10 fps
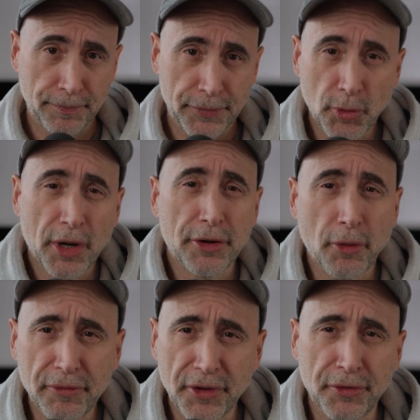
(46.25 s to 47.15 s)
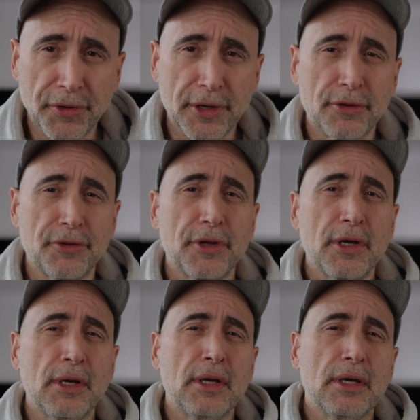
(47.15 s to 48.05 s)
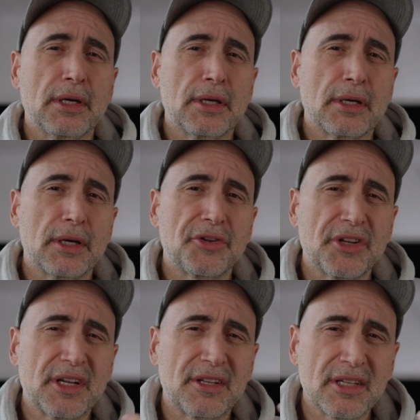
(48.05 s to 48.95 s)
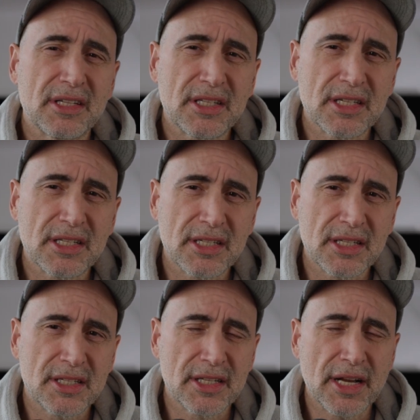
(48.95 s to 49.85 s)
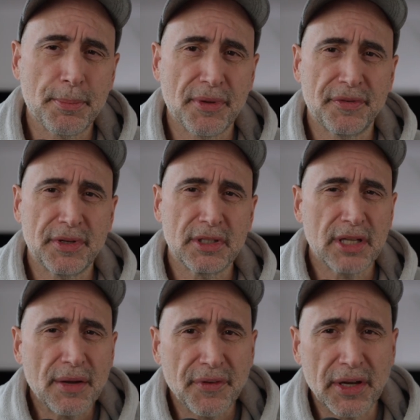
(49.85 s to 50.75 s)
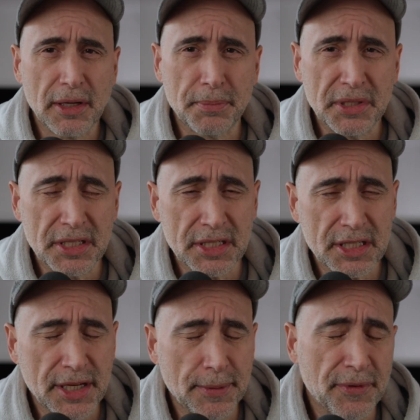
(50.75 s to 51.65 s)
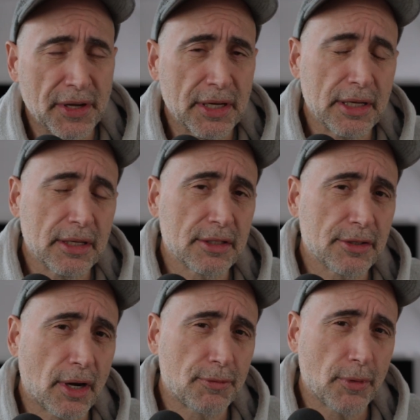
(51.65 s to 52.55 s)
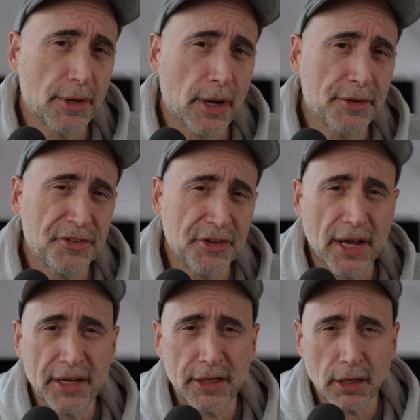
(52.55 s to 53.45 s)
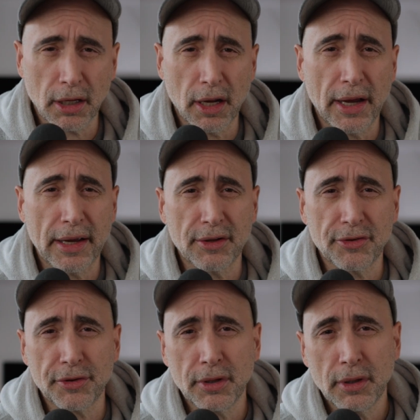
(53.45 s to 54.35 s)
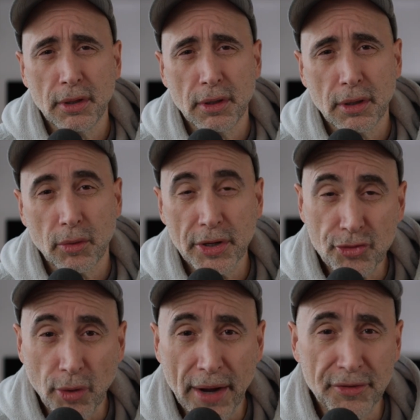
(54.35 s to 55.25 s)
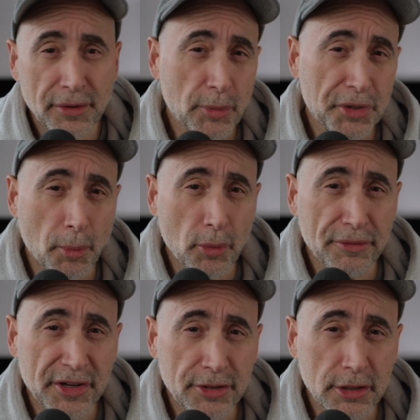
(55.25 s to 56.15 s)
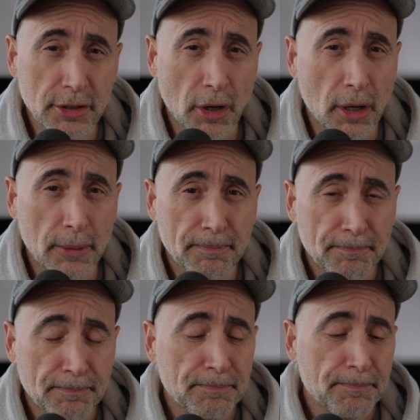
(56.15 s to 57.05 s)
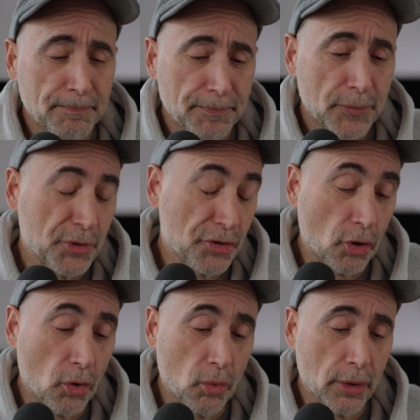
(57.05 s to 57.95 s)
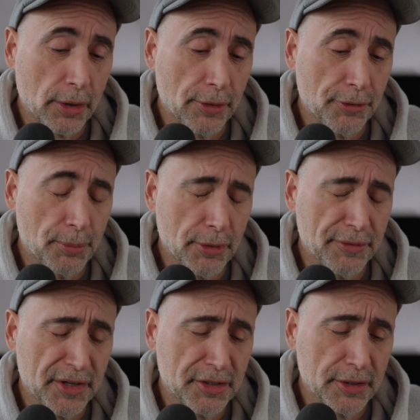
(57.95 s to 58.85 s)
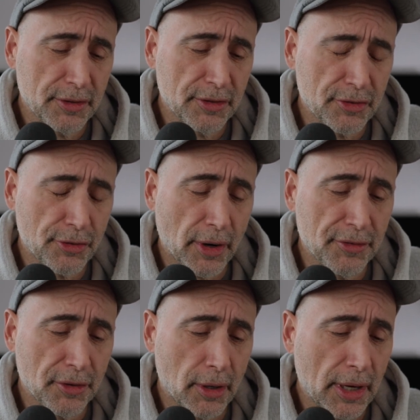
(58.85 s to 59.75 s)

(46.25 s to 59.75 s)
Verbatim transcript: You want to know these things. It's, it's, it's, it's, it's an empathy. Same thing in business, same thing in software. Understanding your clients, what drives them, what their motivations are what your coworkers' motivations and drives are